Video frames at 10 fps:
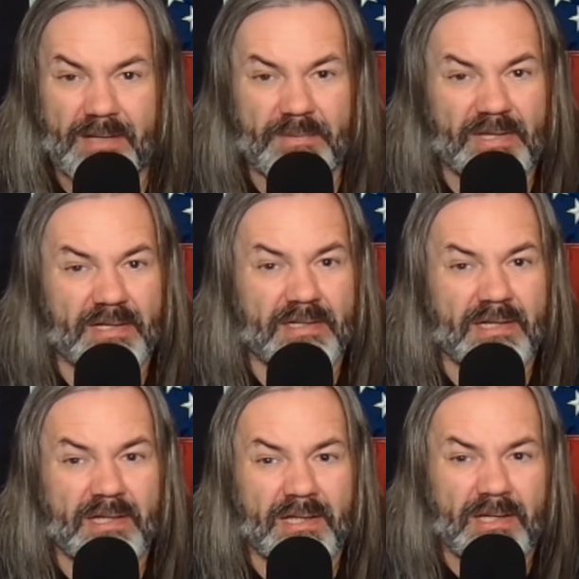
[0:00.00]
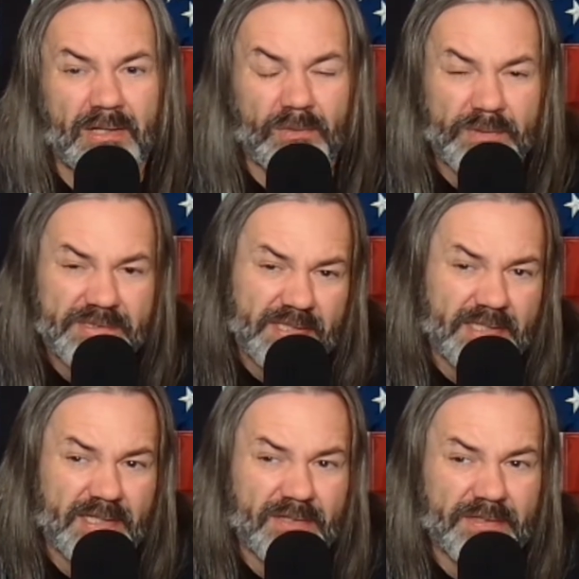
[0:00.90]
I mean, we're
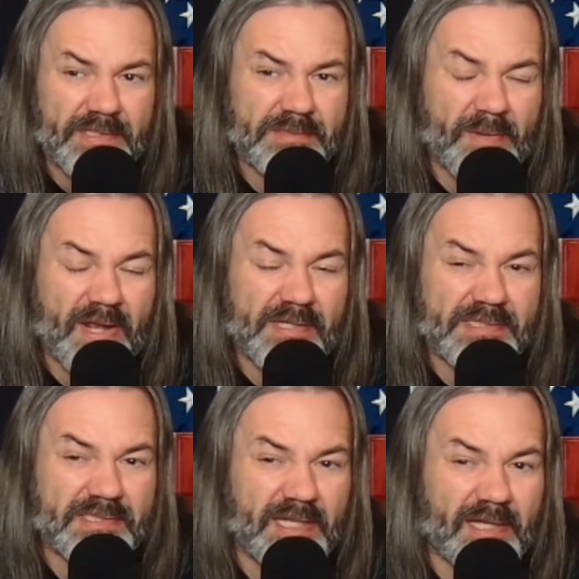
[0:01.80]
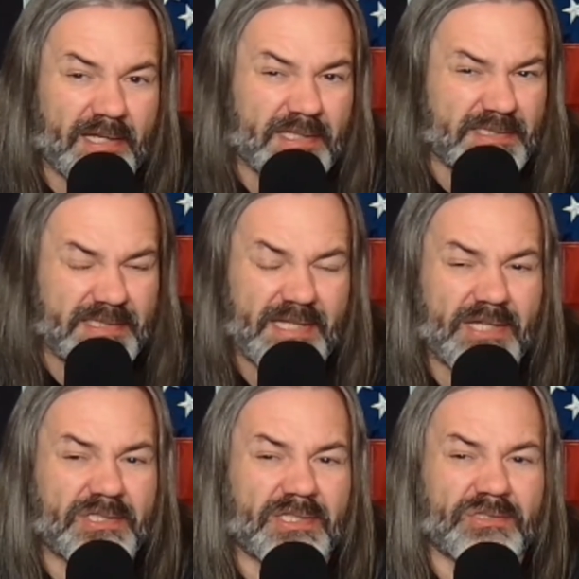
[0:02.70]
sitting here and this man is telling us he's
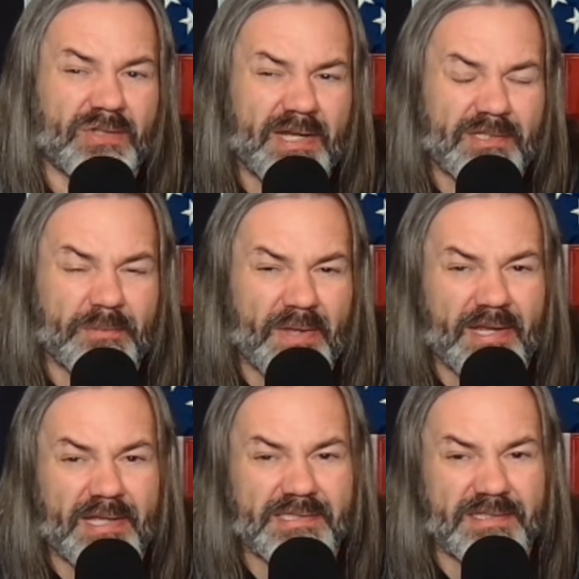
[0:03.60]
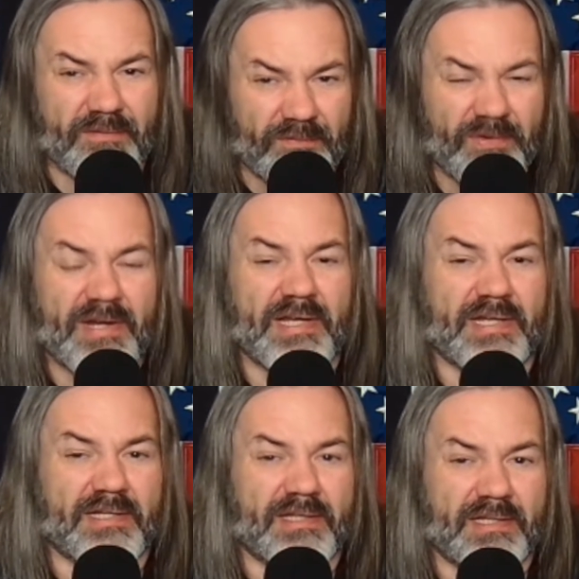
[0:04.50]
actually trying to make us
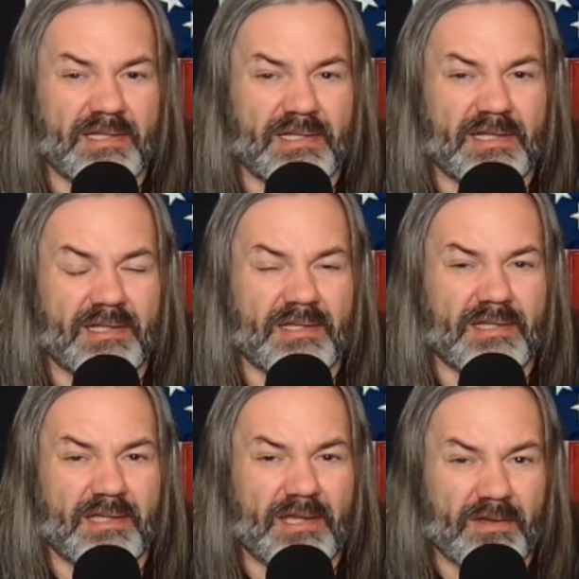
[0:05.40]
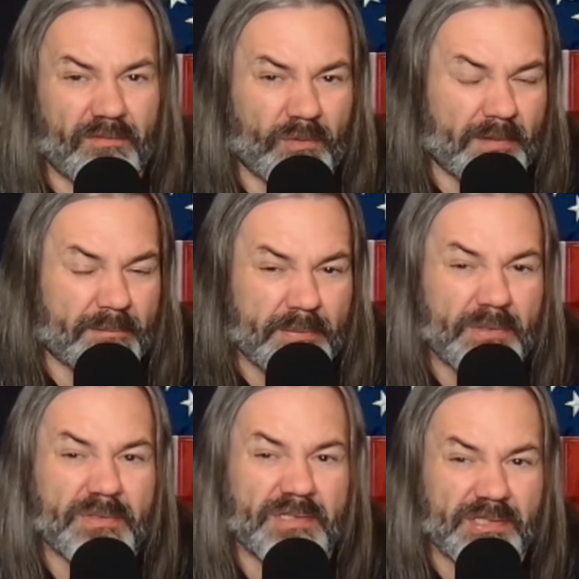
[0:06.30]
afraid of what
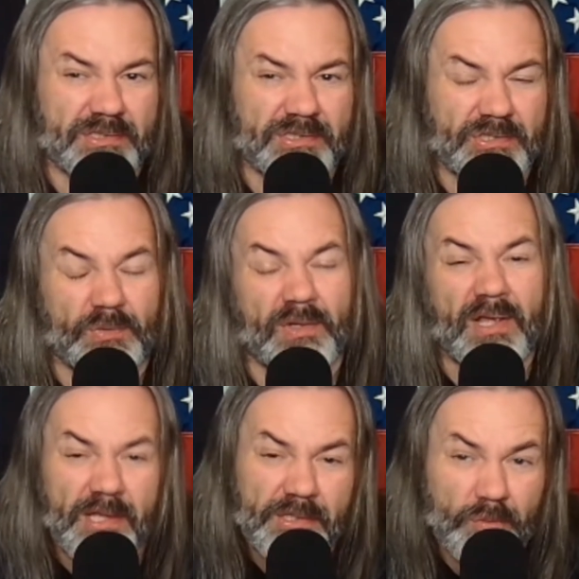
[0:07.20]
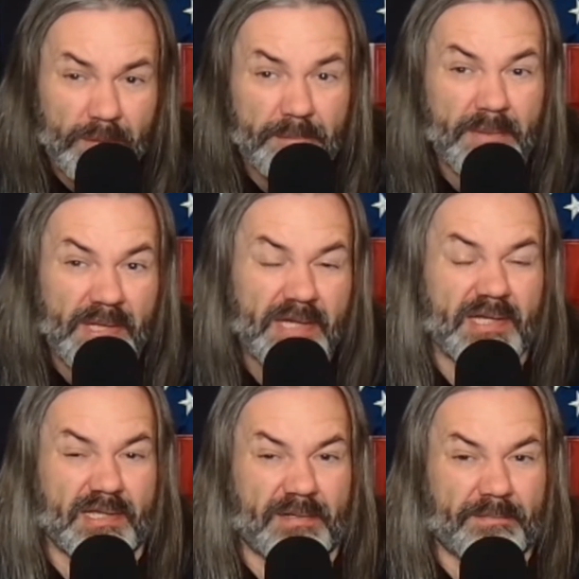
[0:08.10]
Putin can do. Your
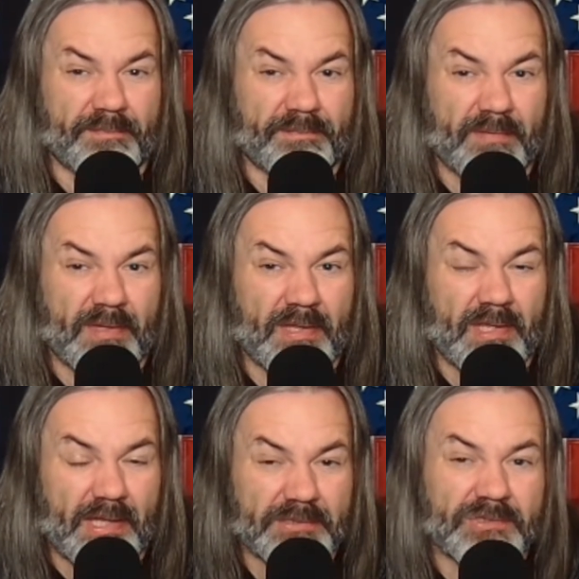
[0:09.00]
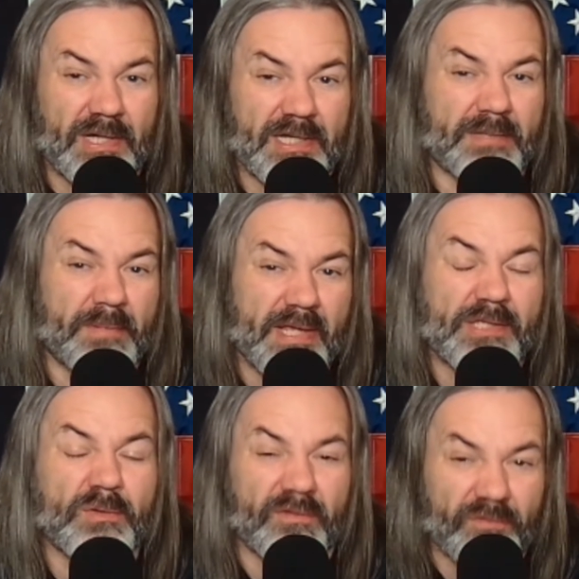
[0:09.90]
media is trying to
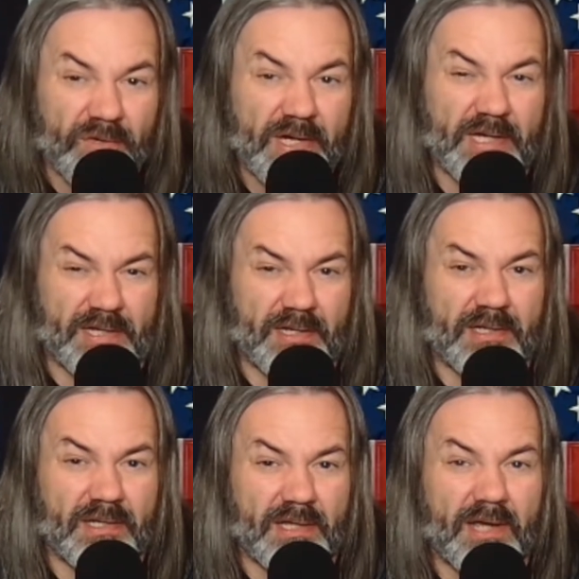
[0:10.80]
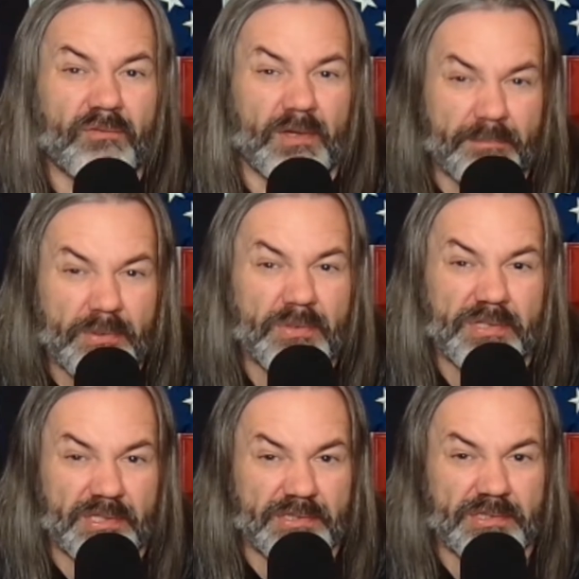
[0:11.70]
make you afraid of what
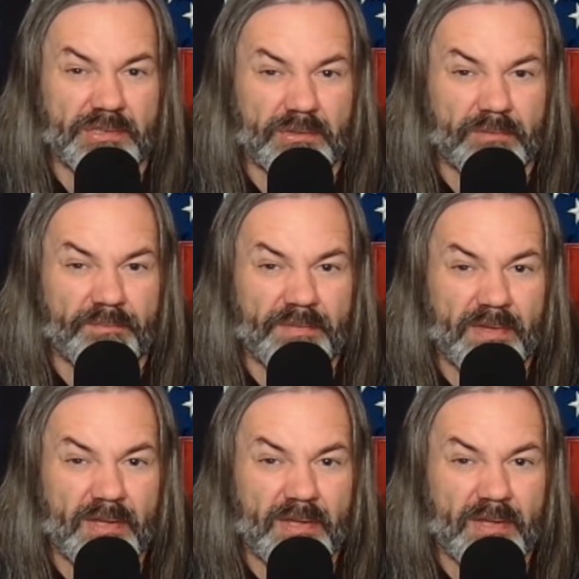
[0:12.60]
Putin can do.